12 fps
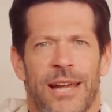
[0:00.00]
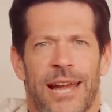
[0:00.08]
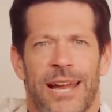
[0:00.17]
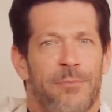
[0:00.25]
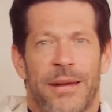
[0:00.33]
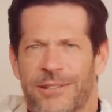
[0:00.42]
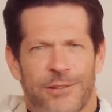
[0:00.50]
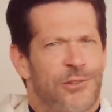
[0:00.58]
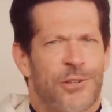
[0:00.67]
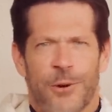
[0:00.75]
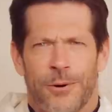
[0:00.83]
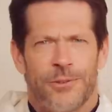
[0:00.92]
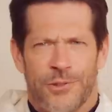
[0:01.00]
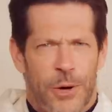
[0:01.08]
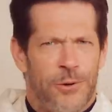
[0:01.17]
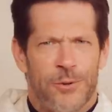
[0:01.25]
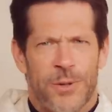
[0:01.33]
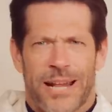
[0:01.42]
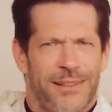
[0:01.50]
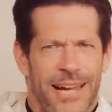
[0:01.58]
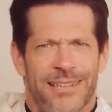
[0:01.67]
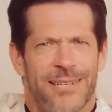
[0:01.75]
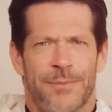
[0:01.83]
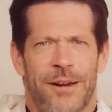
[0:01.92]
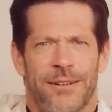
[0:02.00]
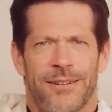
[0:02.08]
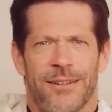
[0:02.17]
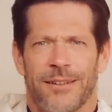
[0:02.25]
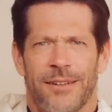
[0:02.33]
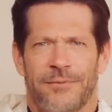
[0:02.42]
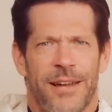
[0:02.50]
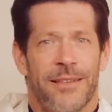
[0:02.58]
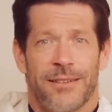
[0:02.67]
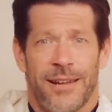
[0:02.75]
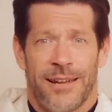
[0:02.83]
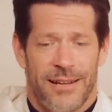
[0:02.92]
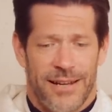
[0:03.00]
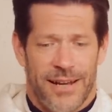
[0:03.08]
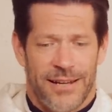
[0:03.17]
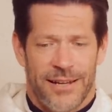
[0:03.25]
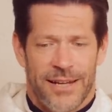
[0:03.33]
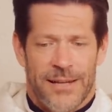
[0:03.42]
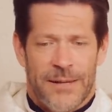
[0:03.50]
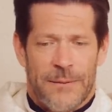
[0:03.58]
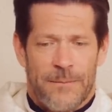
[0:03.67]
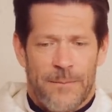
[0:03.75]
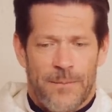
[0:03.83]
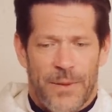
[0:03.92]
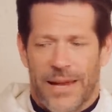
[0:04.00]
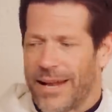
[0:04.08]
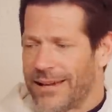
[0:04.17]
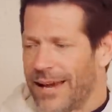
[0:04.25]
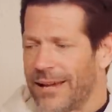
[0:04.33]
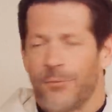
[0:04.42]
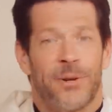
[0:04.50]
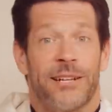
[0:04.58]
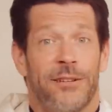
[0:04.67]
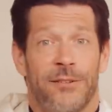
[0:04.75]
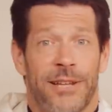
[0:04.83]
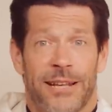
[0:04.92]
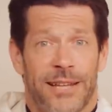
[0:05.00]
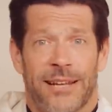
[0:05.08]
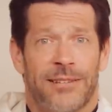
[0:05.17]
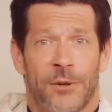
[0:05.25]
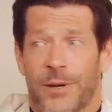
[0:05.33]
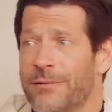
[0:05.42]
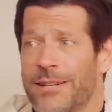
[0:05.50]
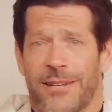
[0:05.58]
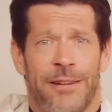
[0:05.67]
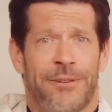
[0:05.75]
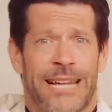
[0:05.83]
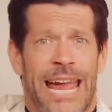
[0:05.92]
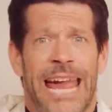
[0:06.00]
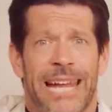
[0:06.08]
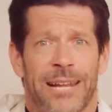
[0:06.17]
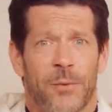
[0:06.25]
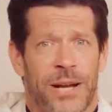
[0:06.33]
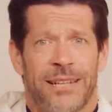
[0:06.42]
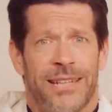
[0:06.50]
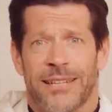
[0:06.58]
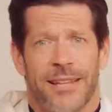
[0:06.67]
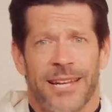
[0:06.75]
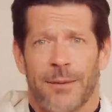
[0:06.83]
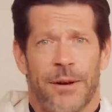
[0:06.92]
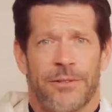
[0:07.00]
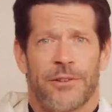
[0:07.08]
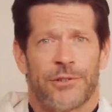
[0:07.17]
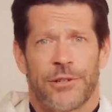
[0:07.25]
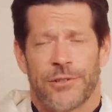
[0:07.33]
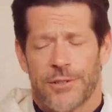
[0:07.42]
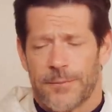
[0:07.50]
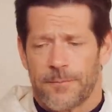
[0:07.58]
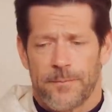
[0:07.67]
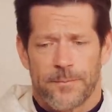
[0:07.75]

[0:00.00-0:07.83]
And I picked and chose what I liked about the faith, and I neglected or even hated what I didn't like about the church.